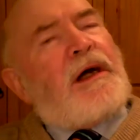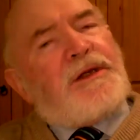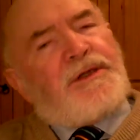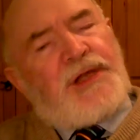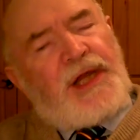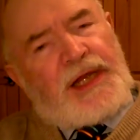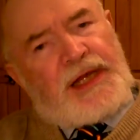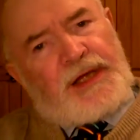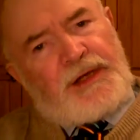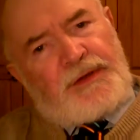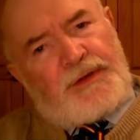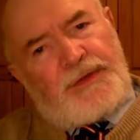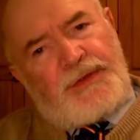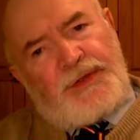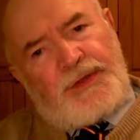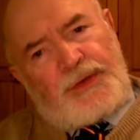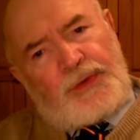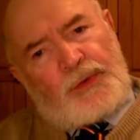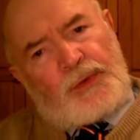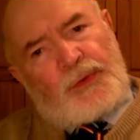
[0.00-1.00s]
taken
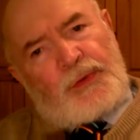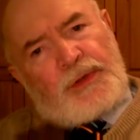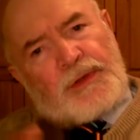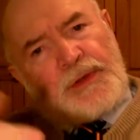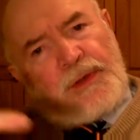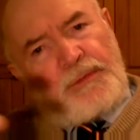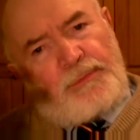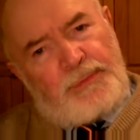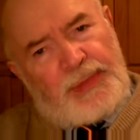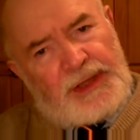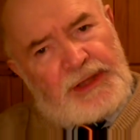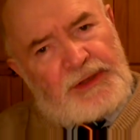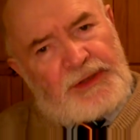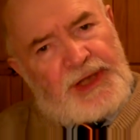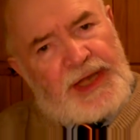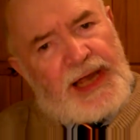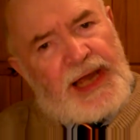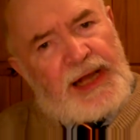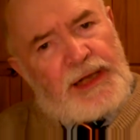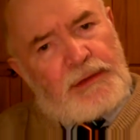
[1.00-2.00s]
to build
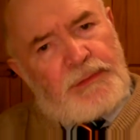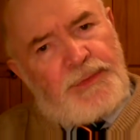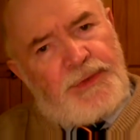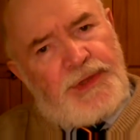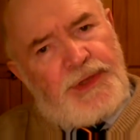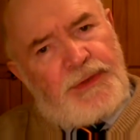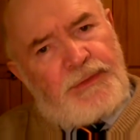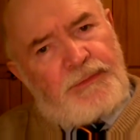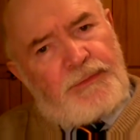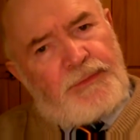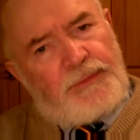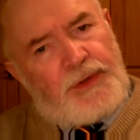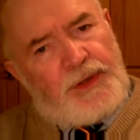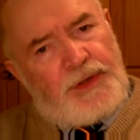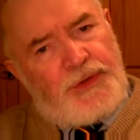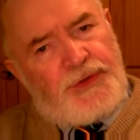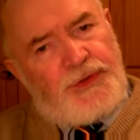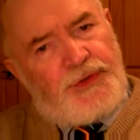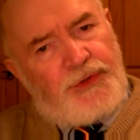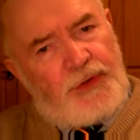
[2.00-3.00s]
the Alps,
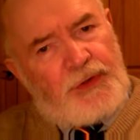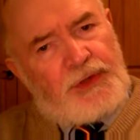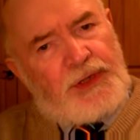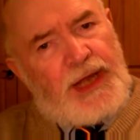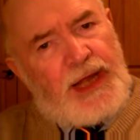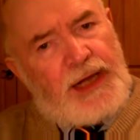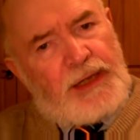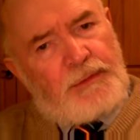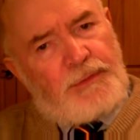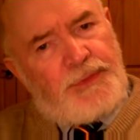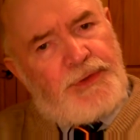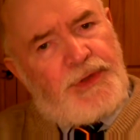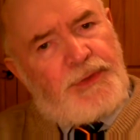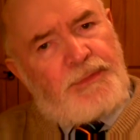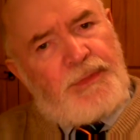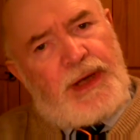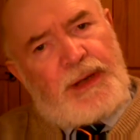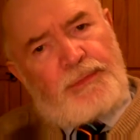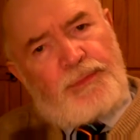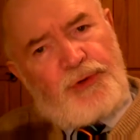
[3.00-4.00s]
construct the Alps
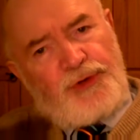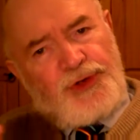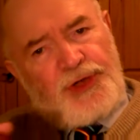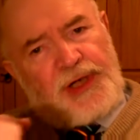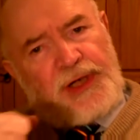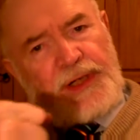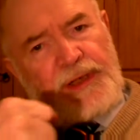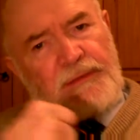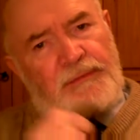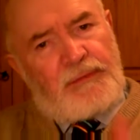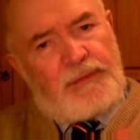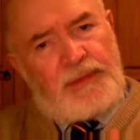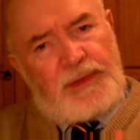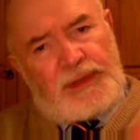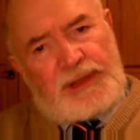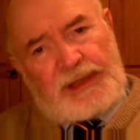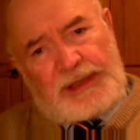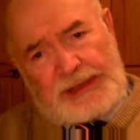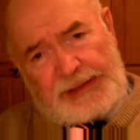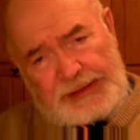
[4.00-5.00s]
by pushing
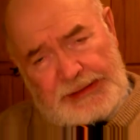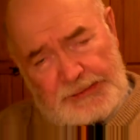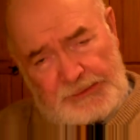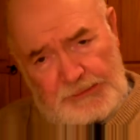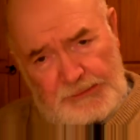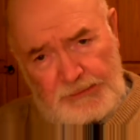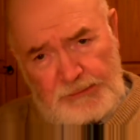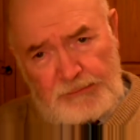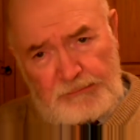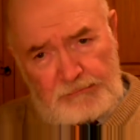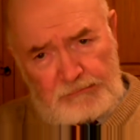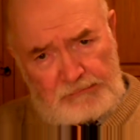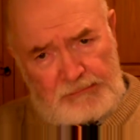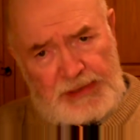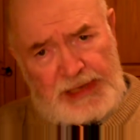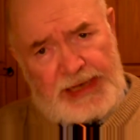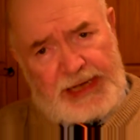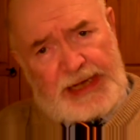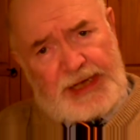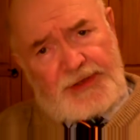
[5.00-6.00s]

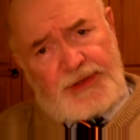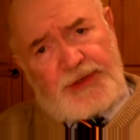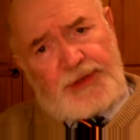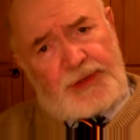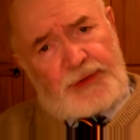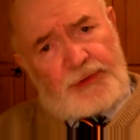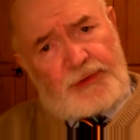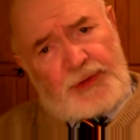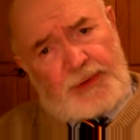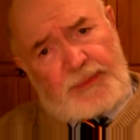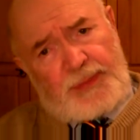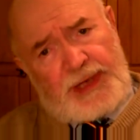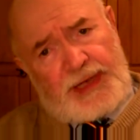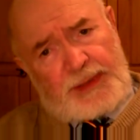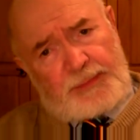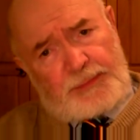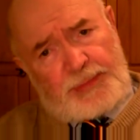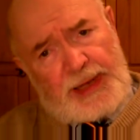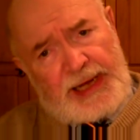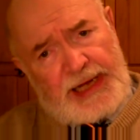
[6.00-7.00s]
against the
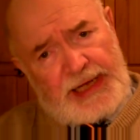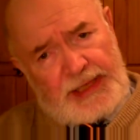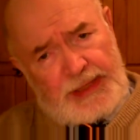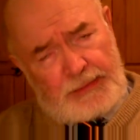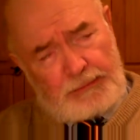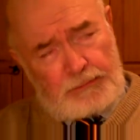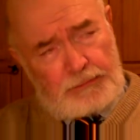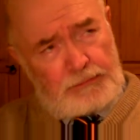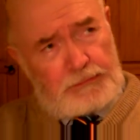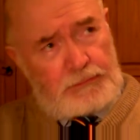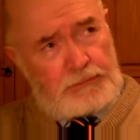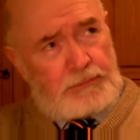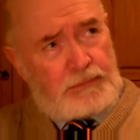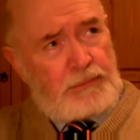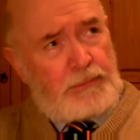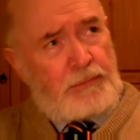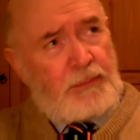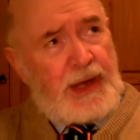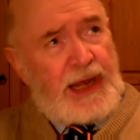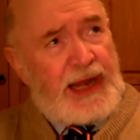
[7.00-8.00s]
European plate
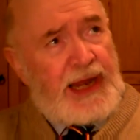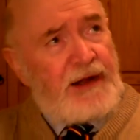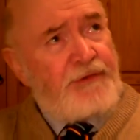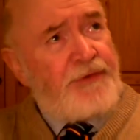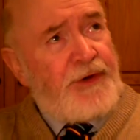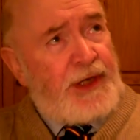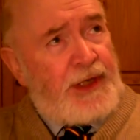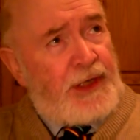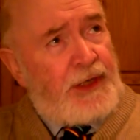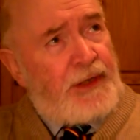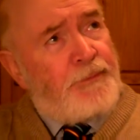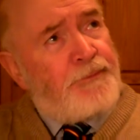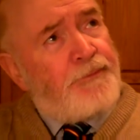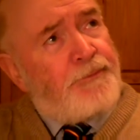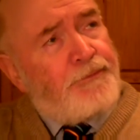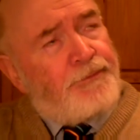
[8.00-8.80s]
by Africa,